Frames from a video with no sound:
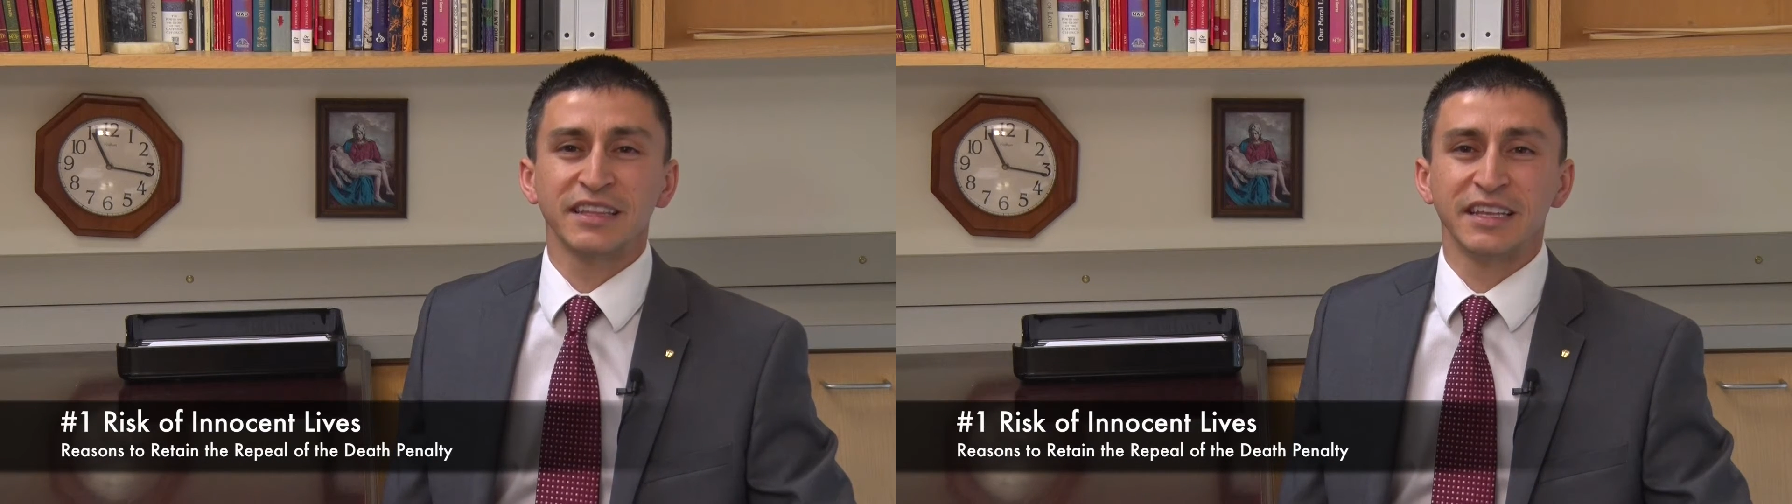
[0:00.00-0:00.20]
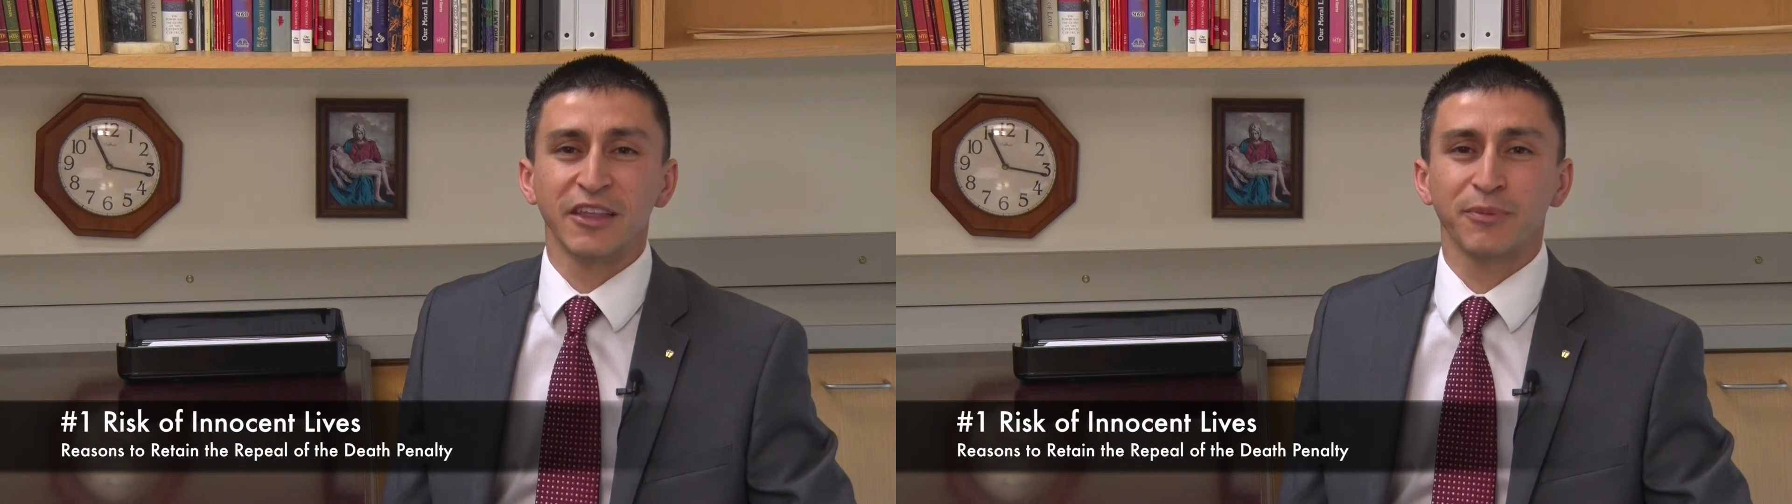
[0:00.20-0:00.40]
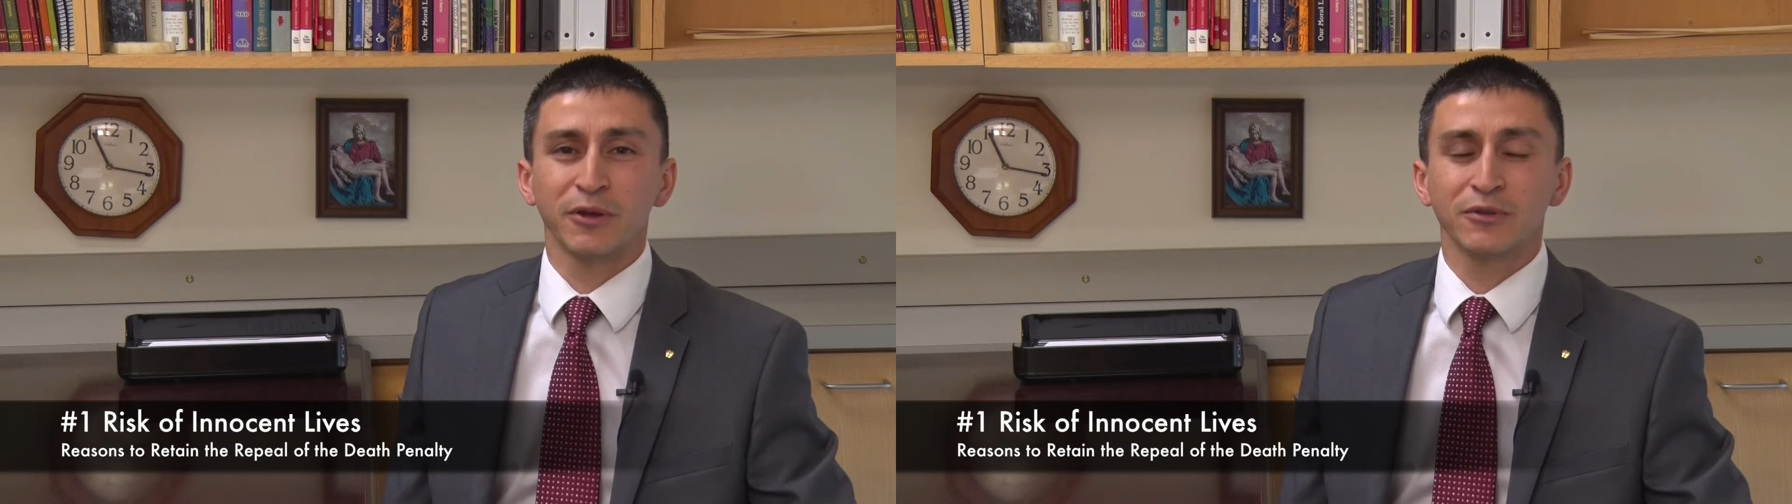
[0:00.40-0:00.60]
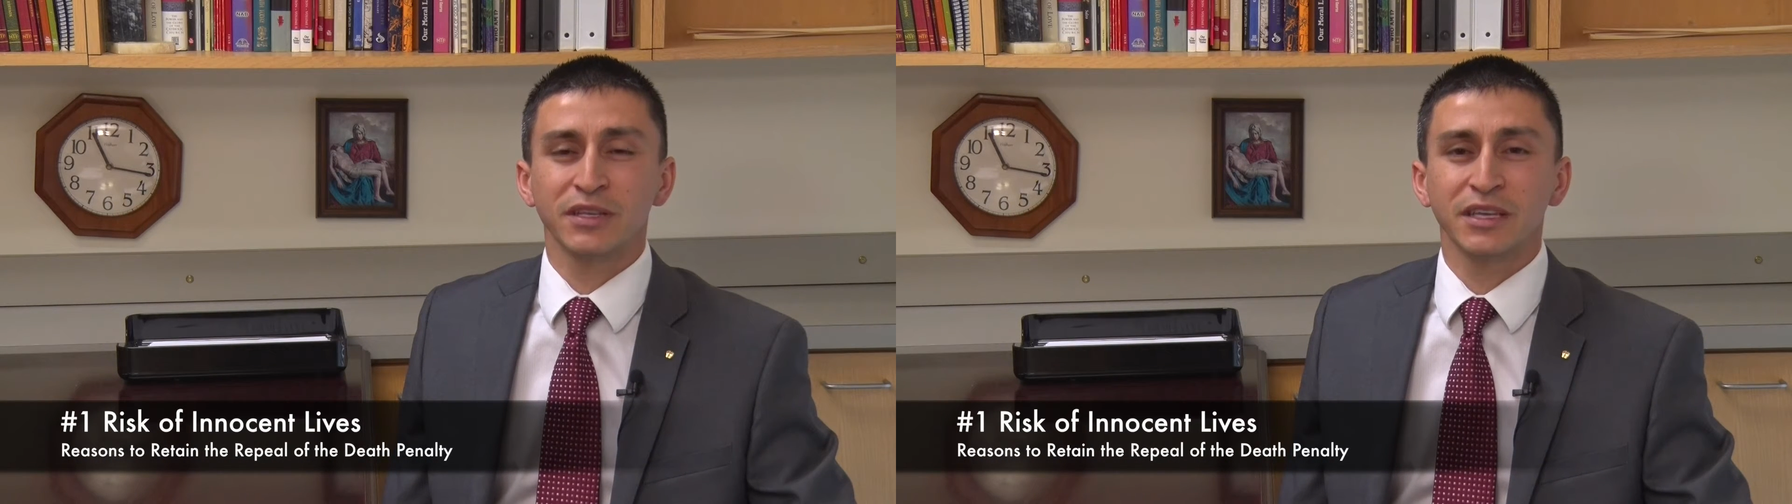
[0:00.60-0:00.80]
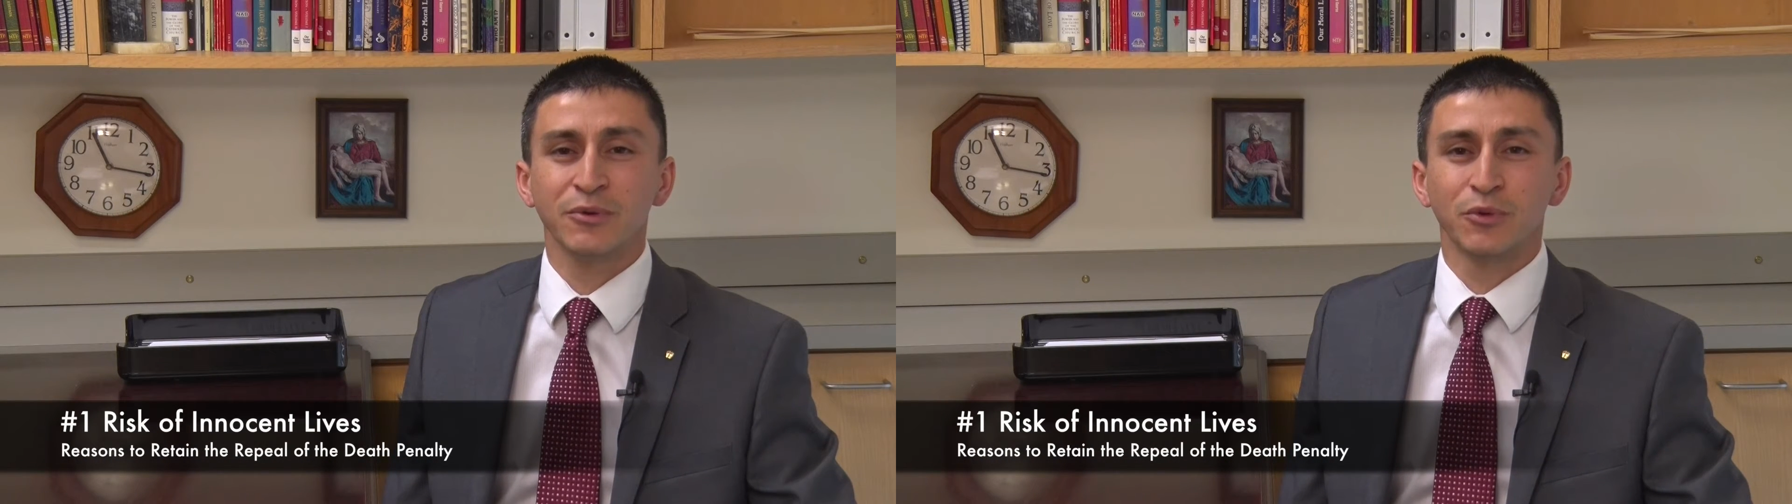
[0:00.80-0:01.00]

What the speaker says: the death penalty